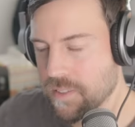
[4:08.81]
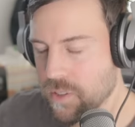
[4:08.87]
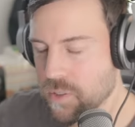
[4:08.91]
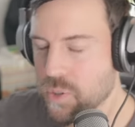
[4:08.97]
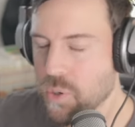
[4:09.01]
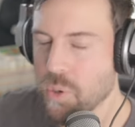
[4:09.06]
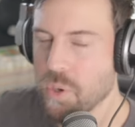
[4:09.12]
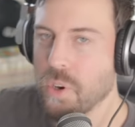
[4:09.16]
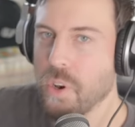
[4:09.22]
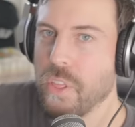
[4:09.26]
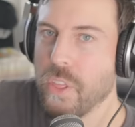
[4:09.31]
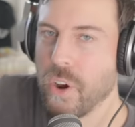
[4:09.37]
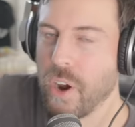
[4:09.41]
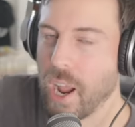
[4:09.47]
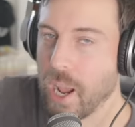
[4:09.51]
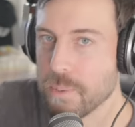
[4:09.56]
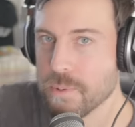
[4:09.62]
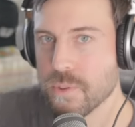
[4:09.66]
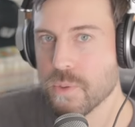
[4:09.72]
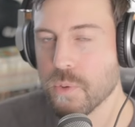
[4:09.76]
So Toyota, there
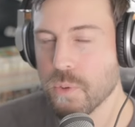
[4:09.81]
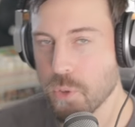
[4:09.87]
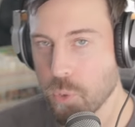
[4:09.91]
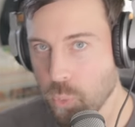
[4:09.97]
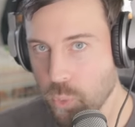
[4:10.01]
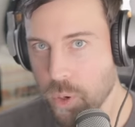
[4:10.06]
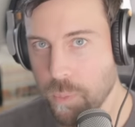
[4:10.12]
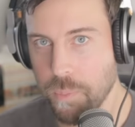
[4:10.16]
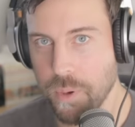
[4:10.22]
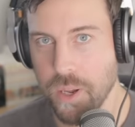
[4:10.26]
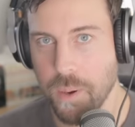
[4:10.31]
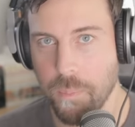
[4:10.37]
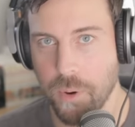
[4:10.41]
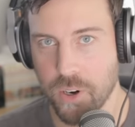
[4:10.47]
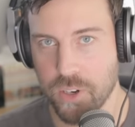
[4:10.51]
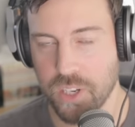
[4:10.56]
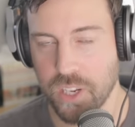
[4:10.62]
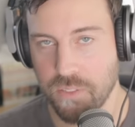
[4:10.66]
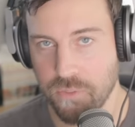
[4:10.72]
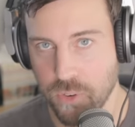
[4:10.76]
absolutely would be a
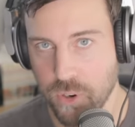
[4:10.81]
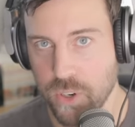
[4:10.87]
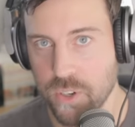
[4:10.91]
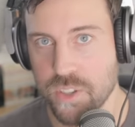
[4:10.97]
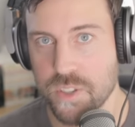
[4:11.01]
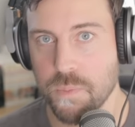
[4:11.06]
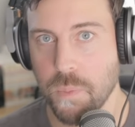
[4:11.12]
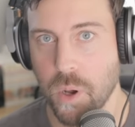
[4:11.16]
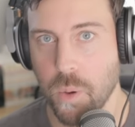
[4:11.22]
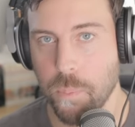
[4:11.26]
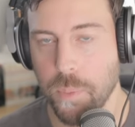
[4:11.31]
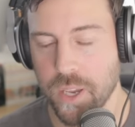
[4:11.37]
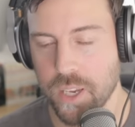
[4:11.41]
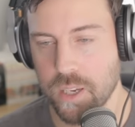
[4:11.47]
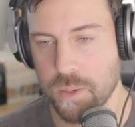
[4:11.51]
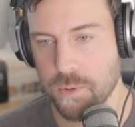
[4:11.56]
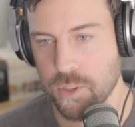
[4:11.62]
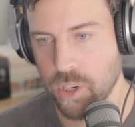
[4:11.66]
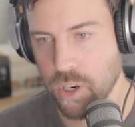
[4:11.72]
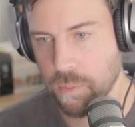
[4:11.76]
market for your small
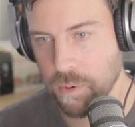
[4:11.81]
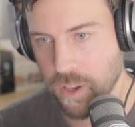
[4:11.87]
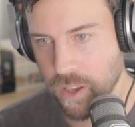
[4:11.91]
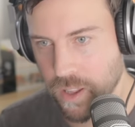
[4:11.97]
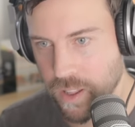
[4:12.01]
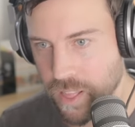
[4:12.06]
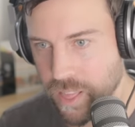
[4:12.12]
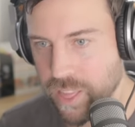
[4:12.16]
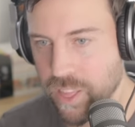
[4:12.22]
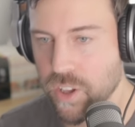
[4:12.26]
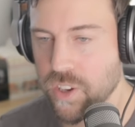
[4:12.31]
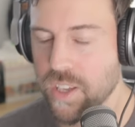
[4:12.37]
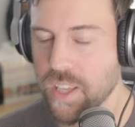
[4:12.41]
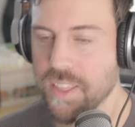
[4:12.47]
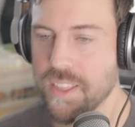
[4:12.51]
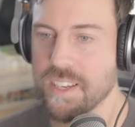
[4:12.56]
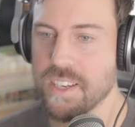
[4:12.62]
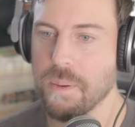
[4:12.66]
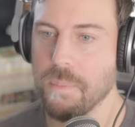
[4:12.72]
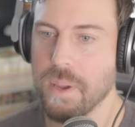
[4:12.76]
pickup truck. Look
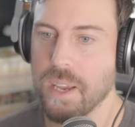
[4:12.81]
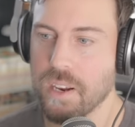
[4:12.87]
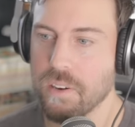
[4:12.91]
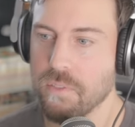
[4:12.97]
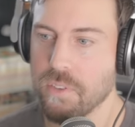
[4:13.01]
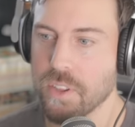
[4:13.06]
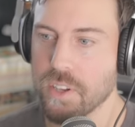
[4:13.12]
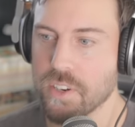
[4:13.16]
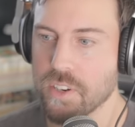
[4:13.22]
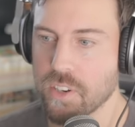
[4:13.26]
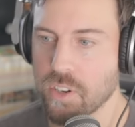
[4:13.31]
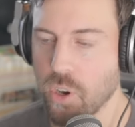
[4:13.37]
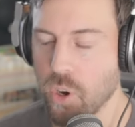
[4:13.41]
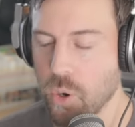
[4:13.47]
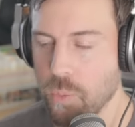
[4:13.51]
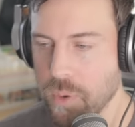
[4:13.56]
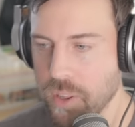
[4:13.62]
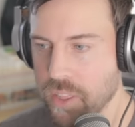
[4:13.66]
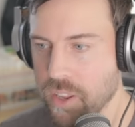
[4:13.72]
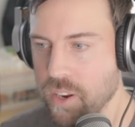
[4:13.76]
at the demand for the
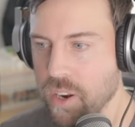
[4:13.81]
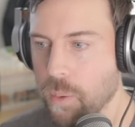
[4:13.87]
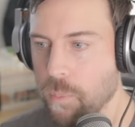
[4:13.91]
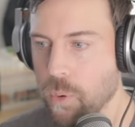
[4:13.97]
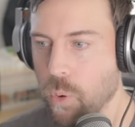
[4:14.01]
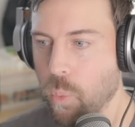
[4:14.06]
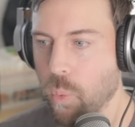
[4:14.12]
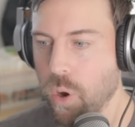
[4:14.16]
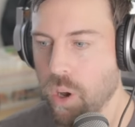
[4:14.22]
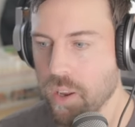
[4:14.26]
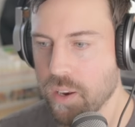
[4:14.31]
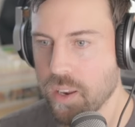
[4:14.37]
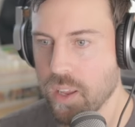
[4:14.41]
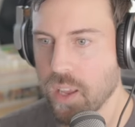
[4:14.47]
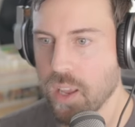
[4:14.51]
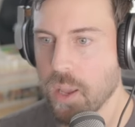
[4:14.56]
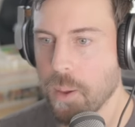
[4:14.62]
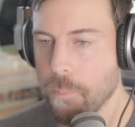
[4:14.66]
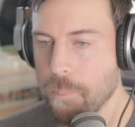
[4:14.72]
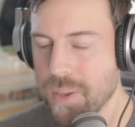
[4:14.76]
Tacoma, the number one
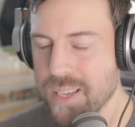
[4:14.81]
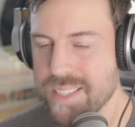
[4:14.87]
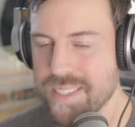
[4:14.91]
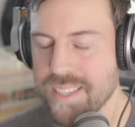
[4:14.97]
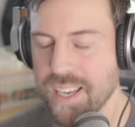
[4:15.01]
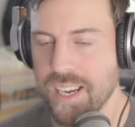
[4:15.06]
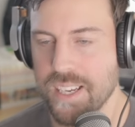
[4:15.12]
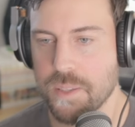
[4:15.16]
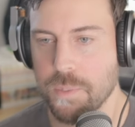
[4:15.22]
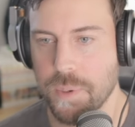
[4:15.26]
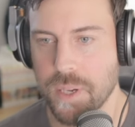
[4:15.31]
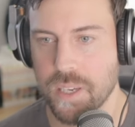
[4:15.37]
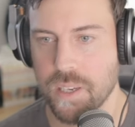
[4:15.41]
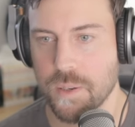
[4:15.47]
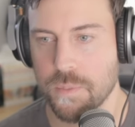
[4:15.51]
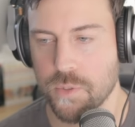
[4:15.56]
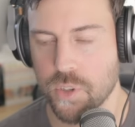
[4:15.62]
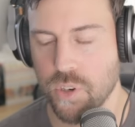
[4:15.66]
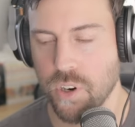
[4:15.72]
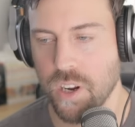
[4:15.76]
midsize
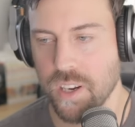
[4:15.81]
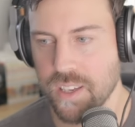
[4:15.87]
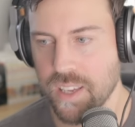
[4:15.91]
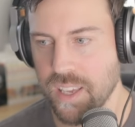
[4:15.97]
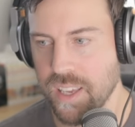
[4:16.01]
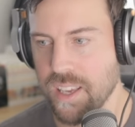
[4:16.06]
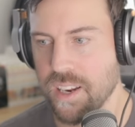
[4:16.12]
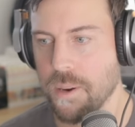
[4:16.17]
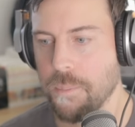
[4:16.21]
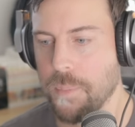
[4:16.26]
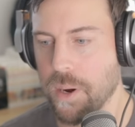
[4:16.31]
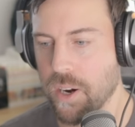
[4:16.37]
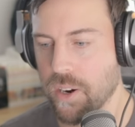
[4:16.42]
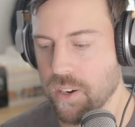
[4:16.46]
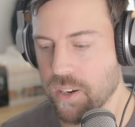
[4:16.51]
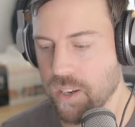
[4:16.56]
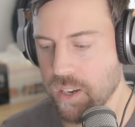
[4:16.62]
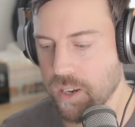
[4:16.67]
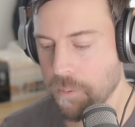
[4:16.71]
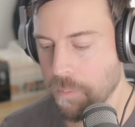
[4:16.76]
pickup truck in
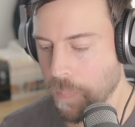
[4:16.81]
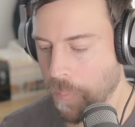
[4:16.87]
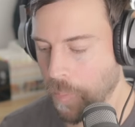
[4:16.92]
America.